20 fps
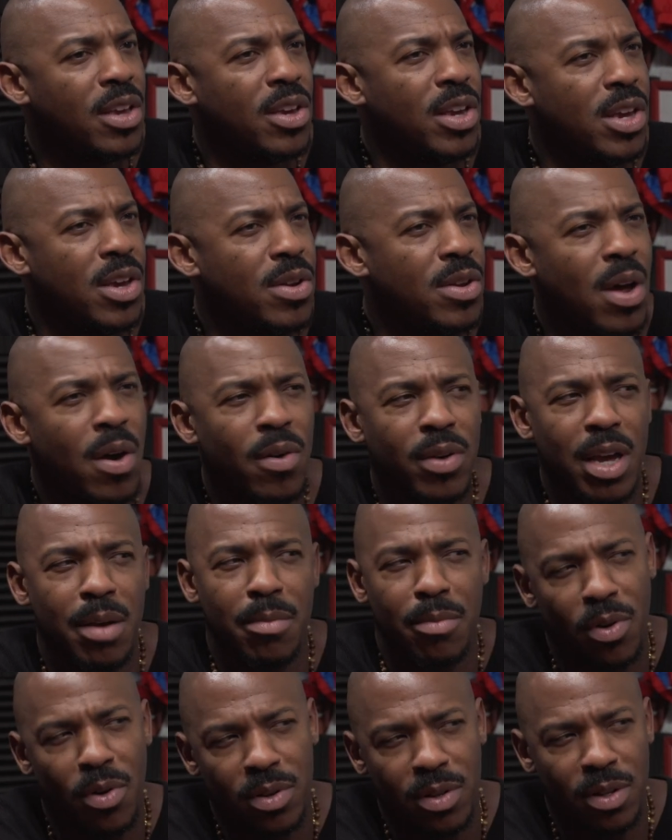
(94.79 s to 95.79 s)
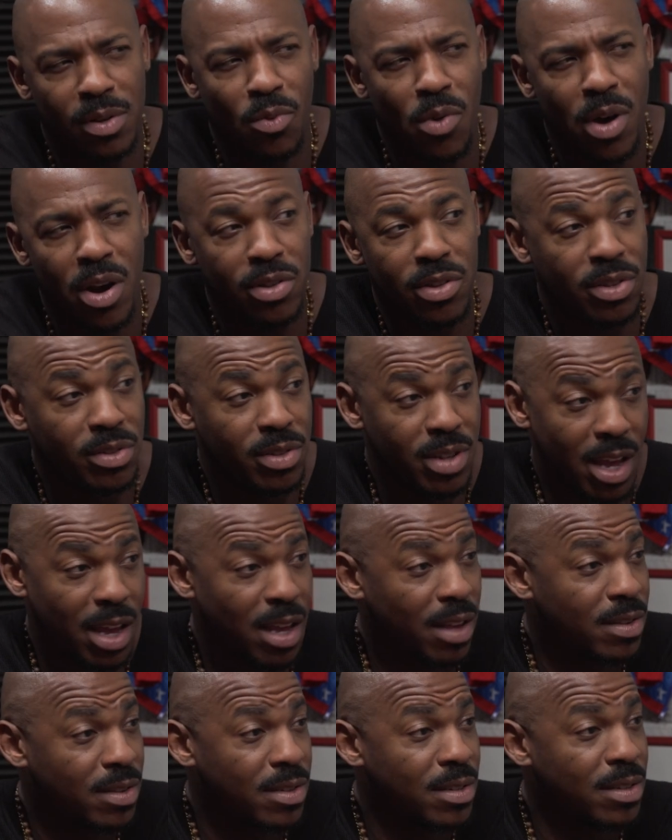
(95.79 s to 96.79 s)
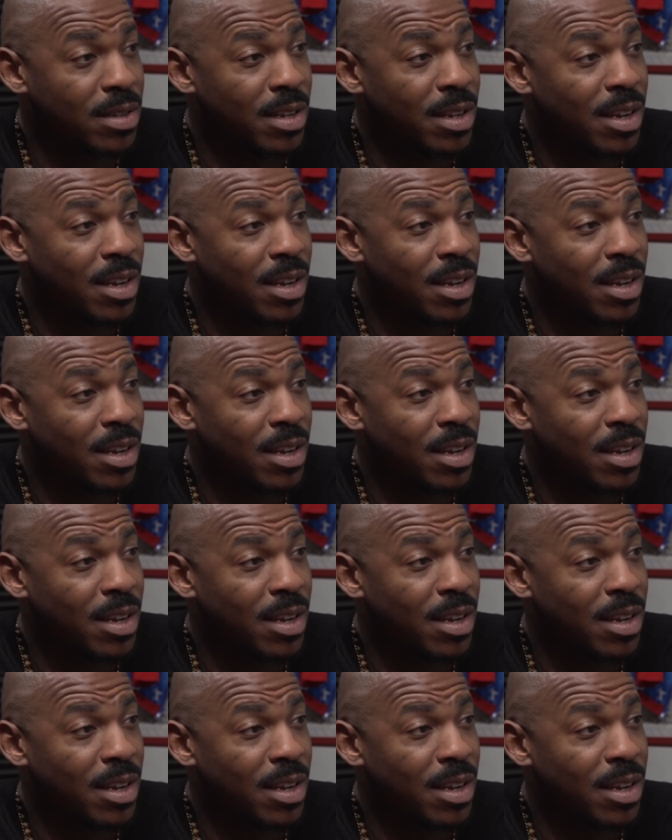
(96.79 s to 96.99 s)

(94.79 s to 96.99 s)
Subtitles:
you don't get more than one or two takes,